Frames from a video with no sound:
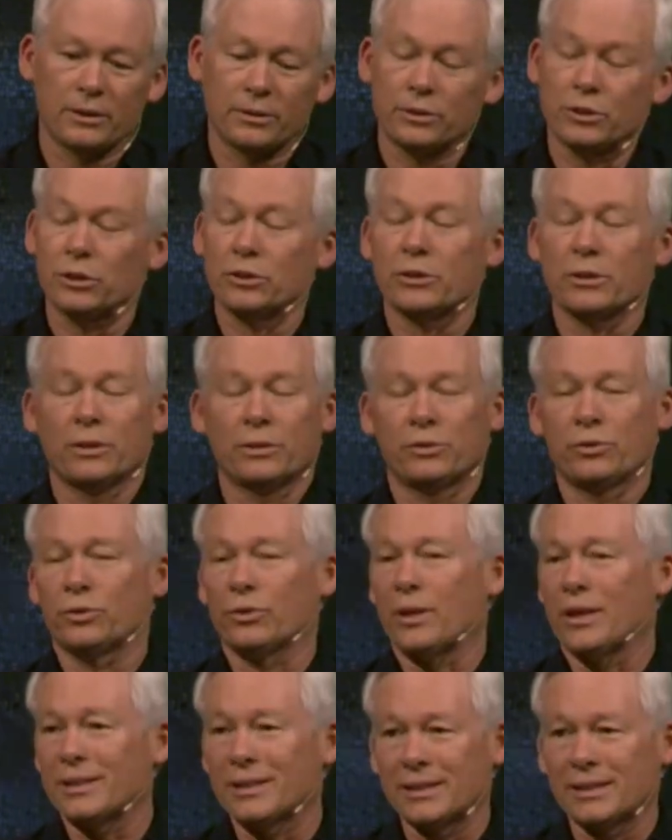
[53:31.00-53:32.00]
just
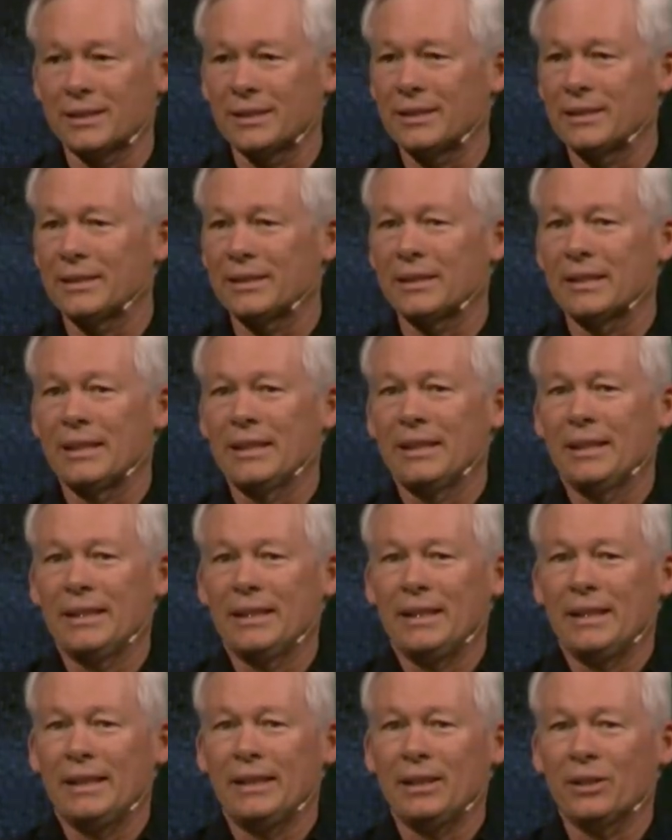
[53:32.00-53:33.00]
atrocities.
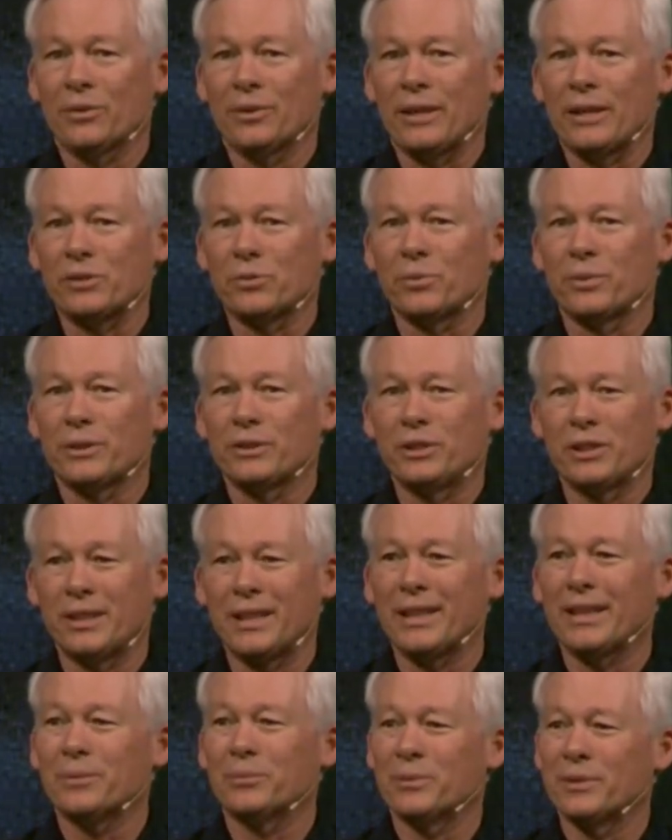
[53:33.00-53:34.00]
You know, and that's what you
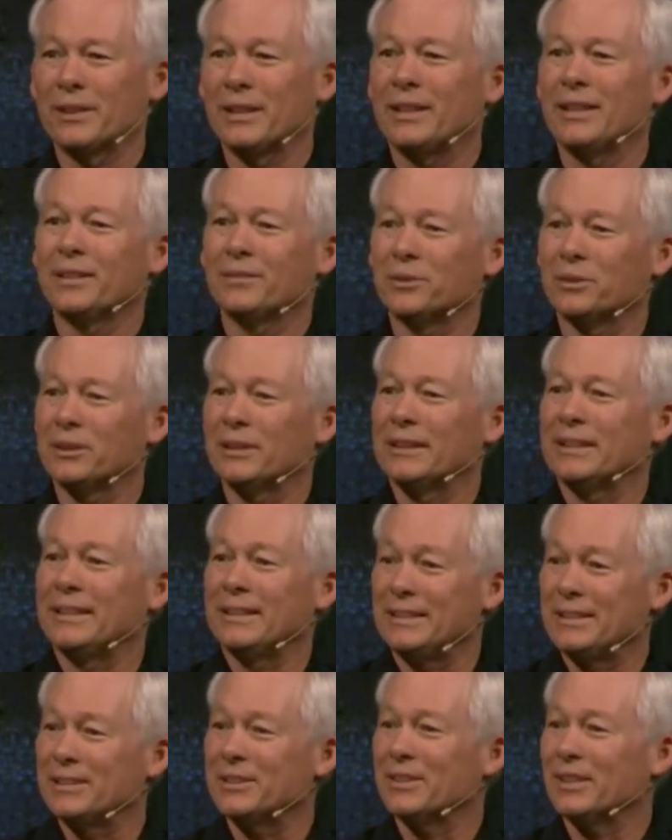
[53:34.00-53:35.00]
get when the devil
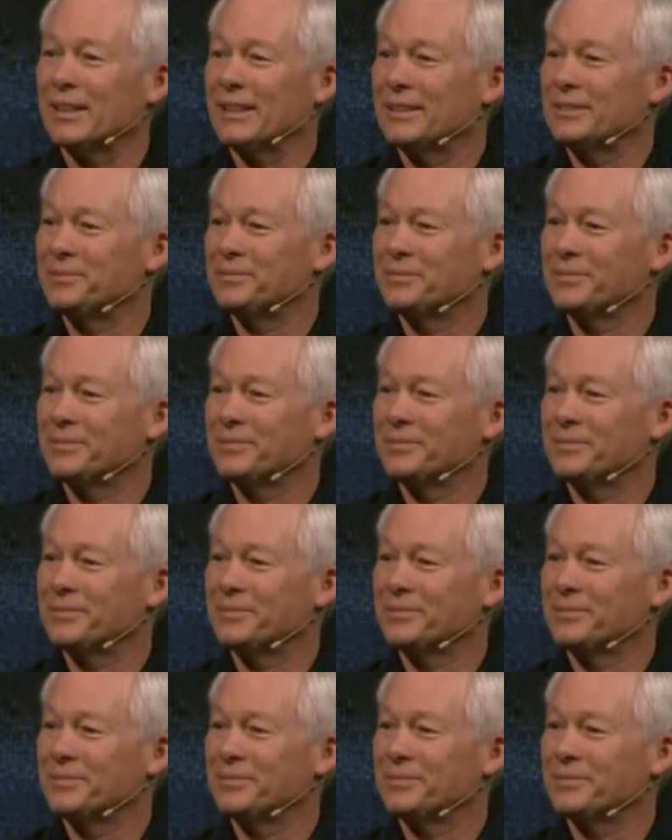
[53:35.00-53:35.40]
leads, right?